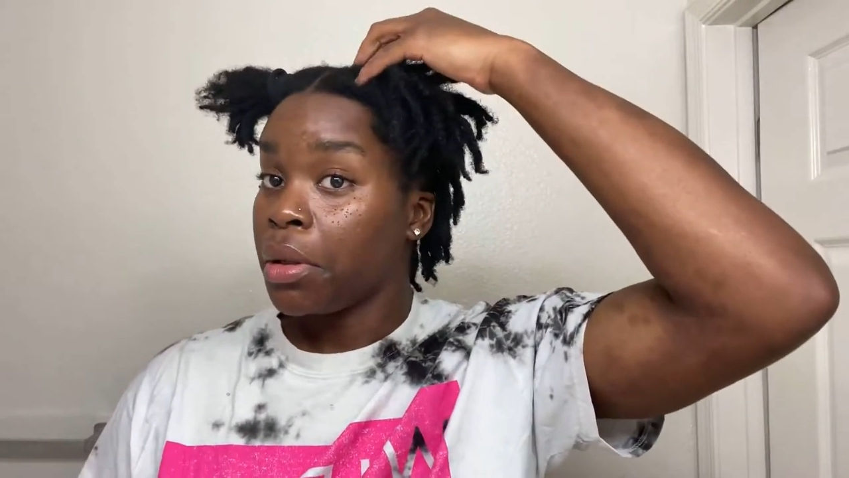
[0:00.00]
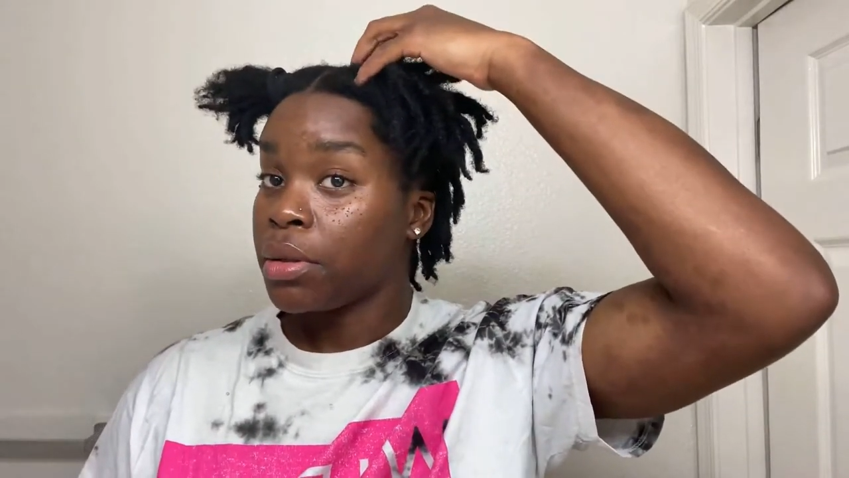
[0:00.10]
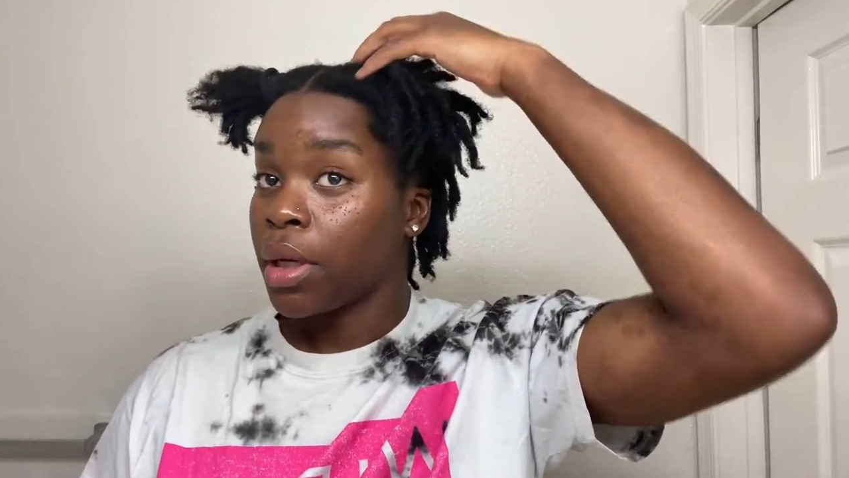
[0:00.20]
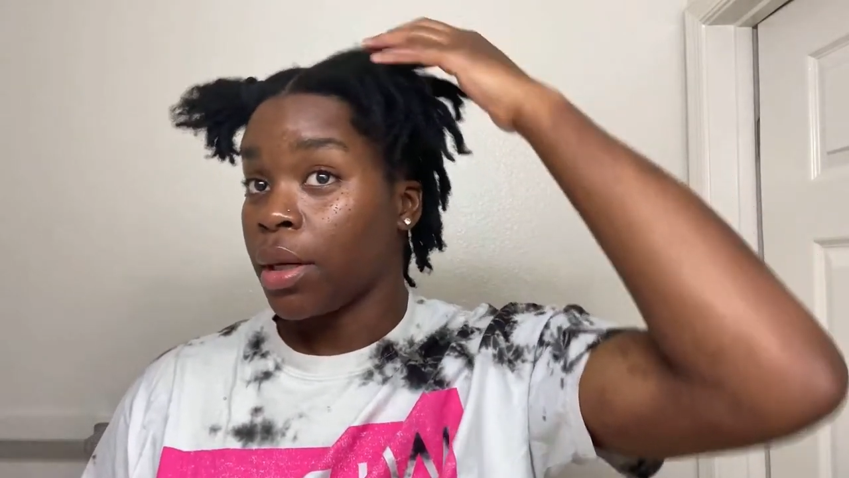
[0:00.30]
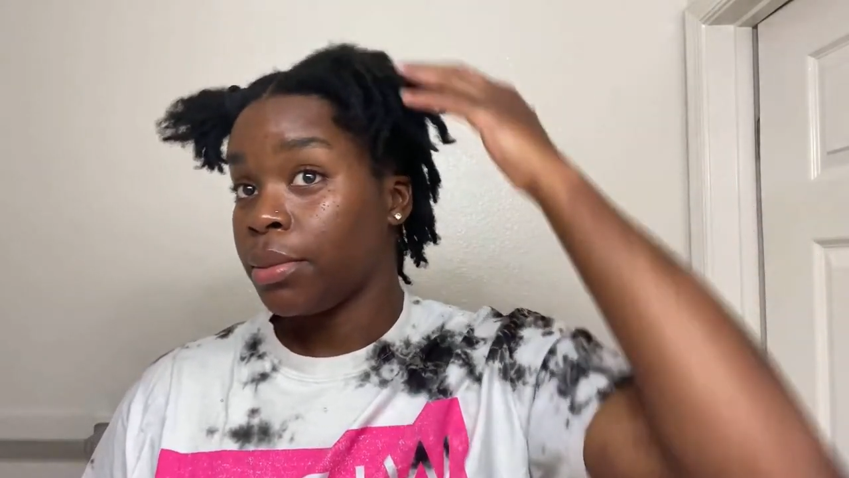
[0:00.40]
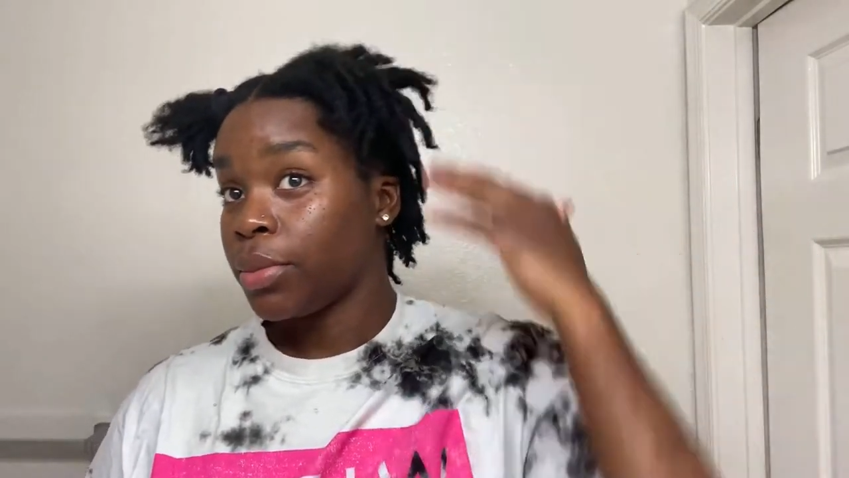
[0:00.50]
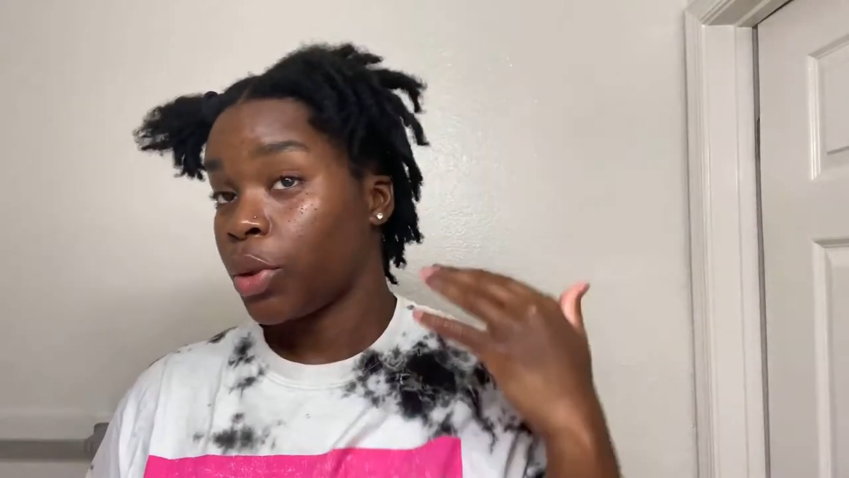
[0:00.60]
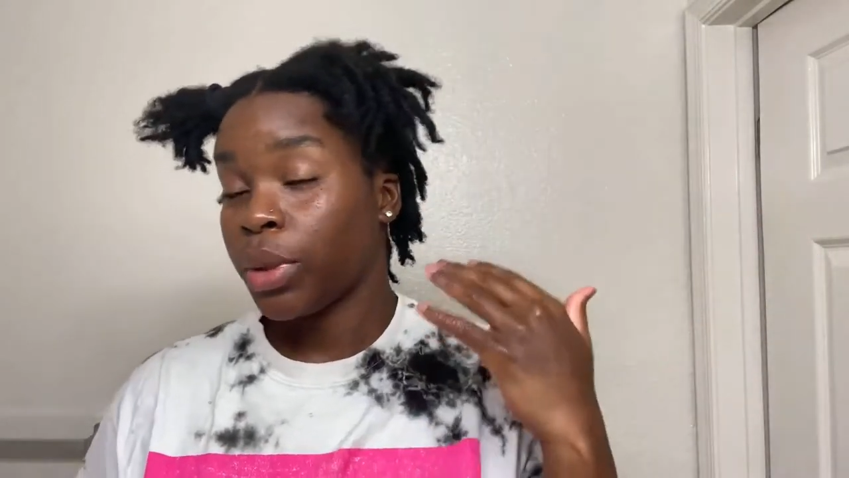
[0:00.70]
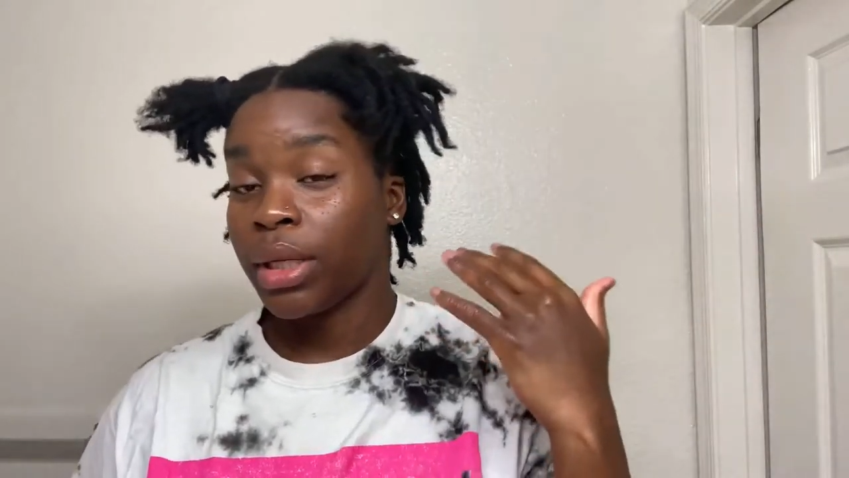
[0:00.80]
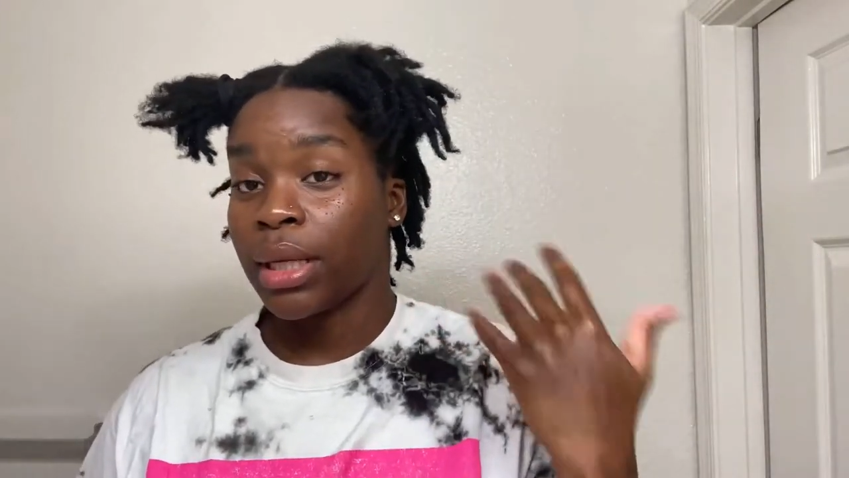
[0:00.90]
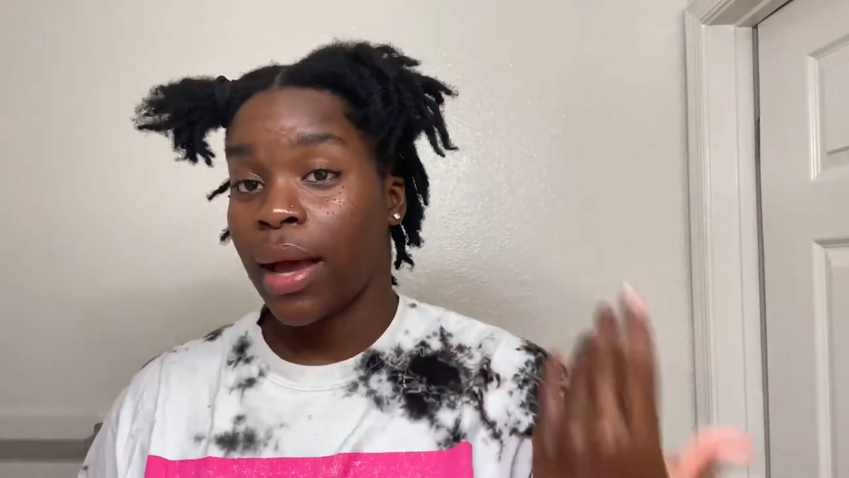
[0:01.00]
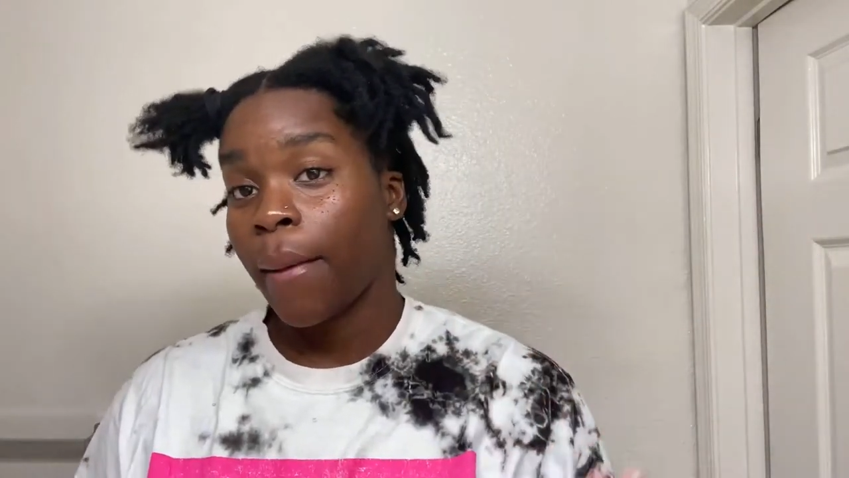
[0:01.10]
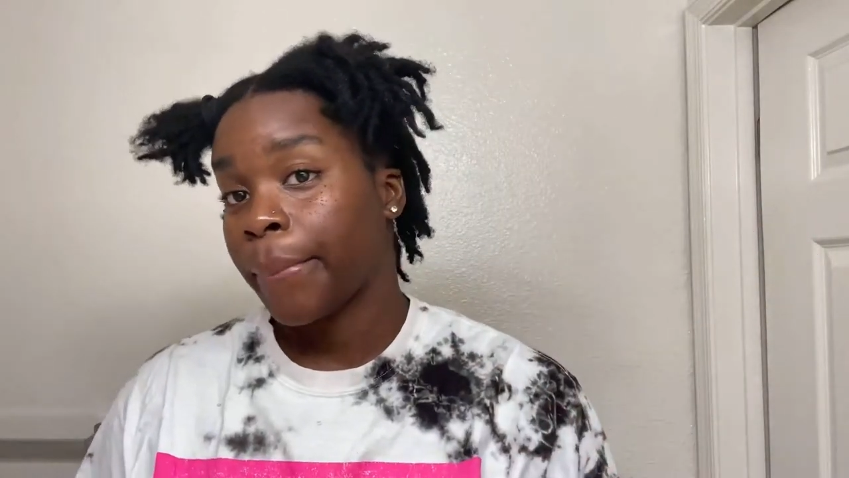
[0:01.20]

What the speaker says: top going down,